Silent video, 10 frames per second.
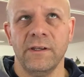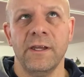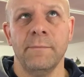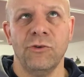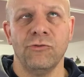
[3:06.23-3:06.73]

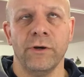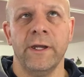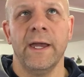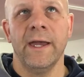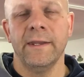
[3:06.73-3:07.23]

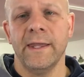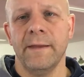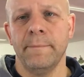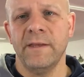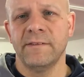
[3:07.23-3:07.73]
imagery, and
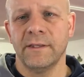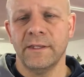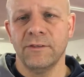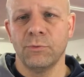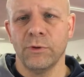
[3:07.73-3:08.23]
that
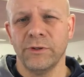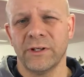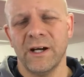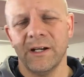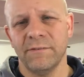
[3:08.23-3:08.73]
basically it's where you're
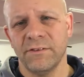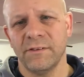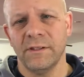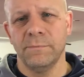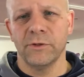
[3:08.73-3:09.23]
kind of
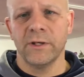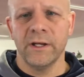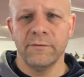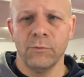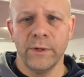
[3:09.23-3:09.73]
asleep, you're
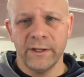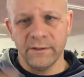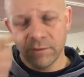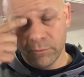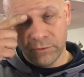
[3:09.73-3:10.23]
kind of awake.
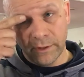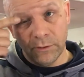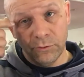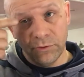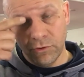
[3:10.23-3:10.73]
It's almost like
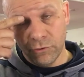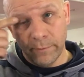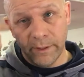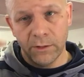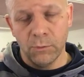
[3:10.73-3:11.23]
lucid
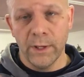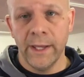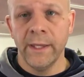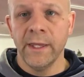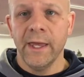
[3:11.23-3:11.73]
dreaming in a
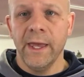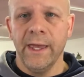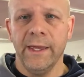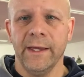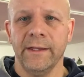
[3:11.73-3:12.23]
way,
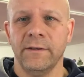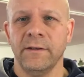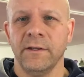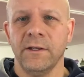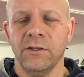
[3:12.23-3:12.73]
and
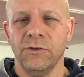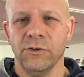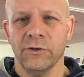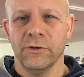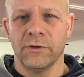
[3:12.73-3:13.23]

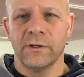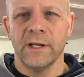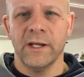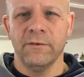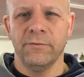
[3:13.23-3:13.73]
you're
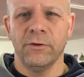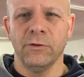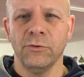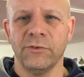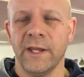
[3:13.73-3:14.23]
kind of
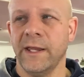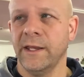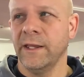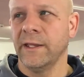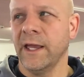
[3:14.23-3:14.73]

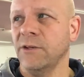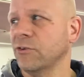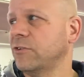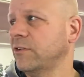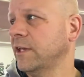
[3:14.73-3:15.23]
hallucinating and
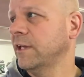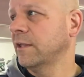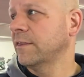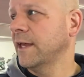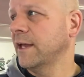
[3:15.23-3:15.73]
you're
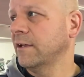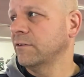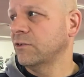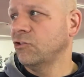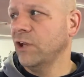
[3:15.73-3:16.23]
seeing
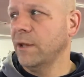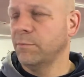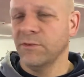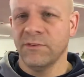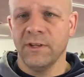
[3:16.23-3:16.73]
things and
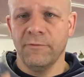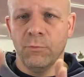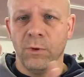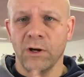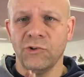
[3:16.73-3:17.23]
shapes and stuff
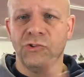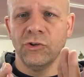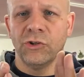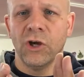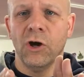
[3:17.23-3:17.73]
where it
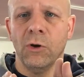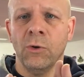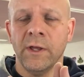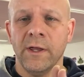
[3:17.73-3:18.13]
should go